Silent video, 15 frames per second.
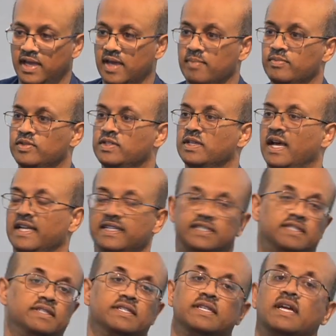him and
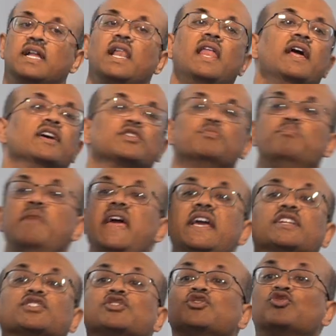declares,
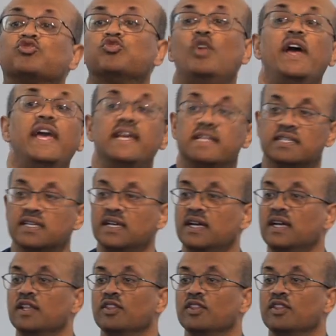Make straight